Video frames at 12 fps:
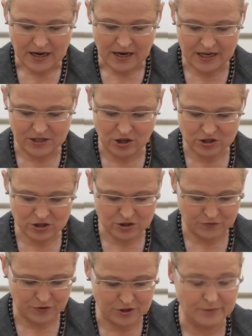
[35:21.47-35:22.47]
are not so
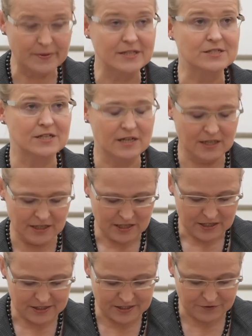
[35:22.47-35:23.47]
fundamentally
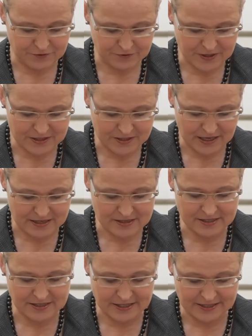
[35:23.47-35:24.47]
different
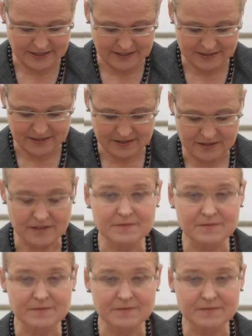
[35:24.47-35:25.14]
undertakings.